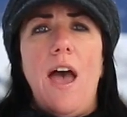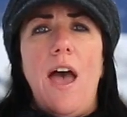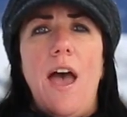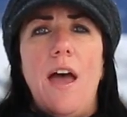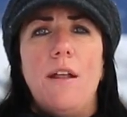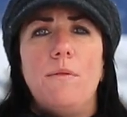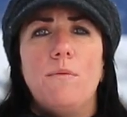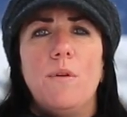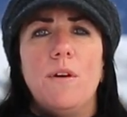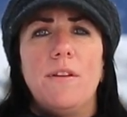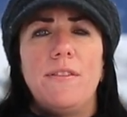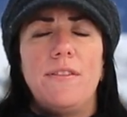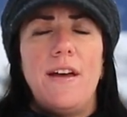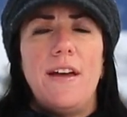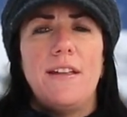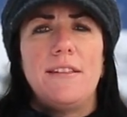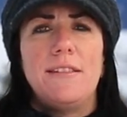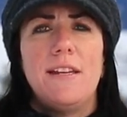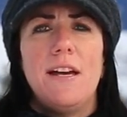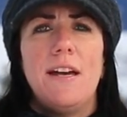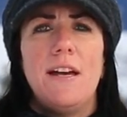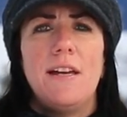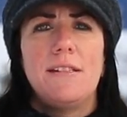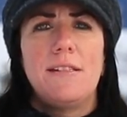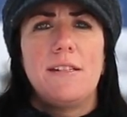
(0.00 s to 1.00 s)
And what that
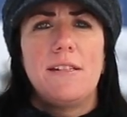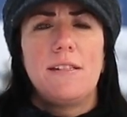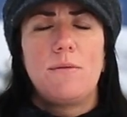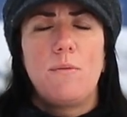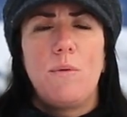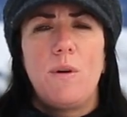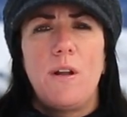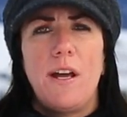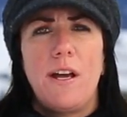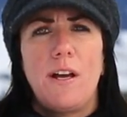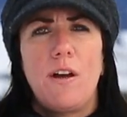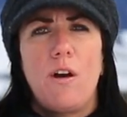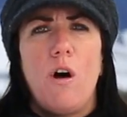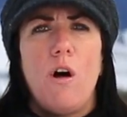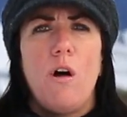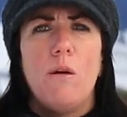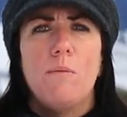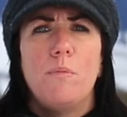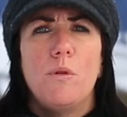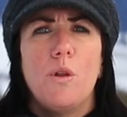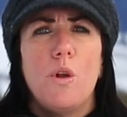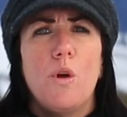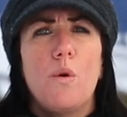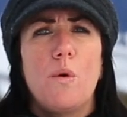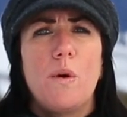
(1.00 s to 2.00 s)
does is what I call
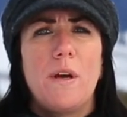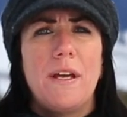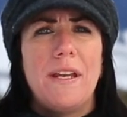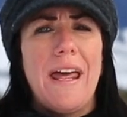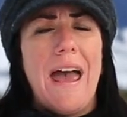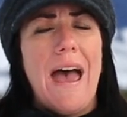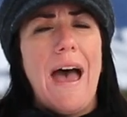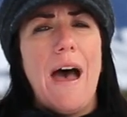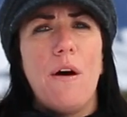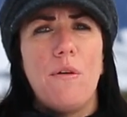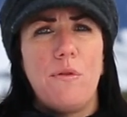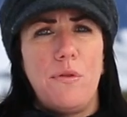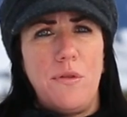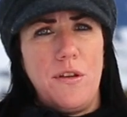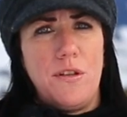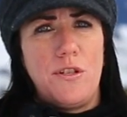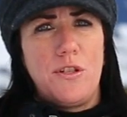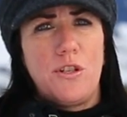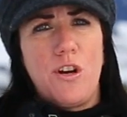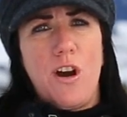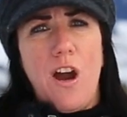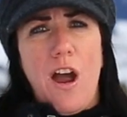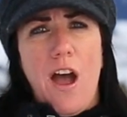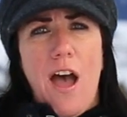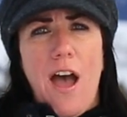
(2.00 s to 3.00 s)
blowing out the
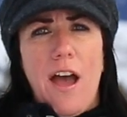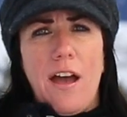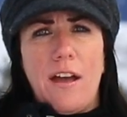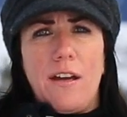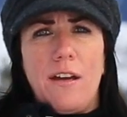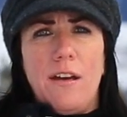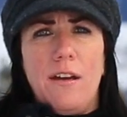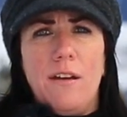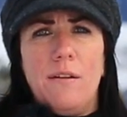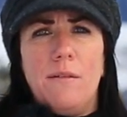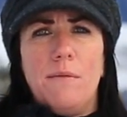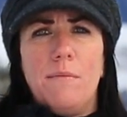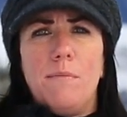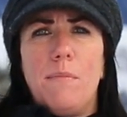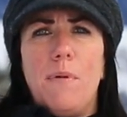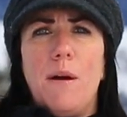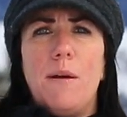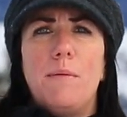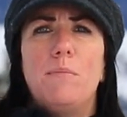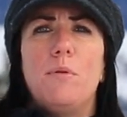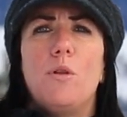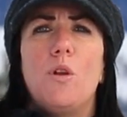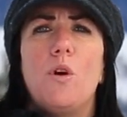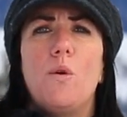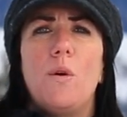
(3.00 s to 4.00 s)
track. By
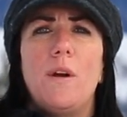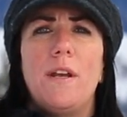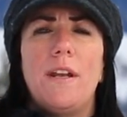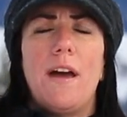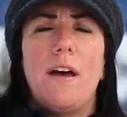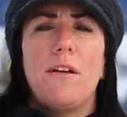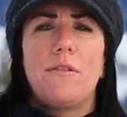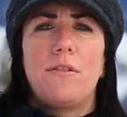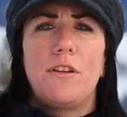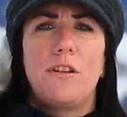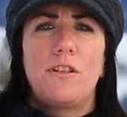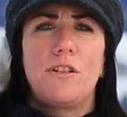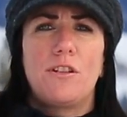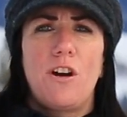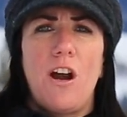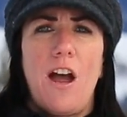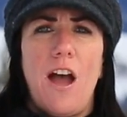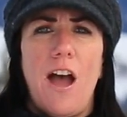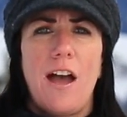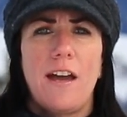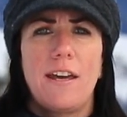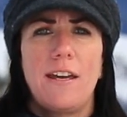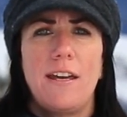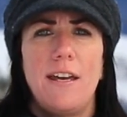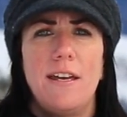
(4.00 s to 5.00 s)
blowing out the
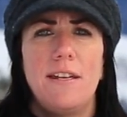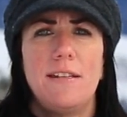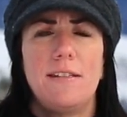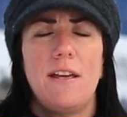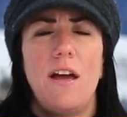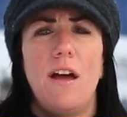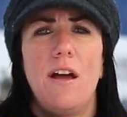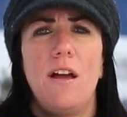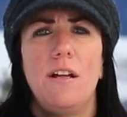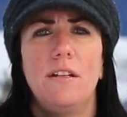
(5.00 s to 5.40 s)
track is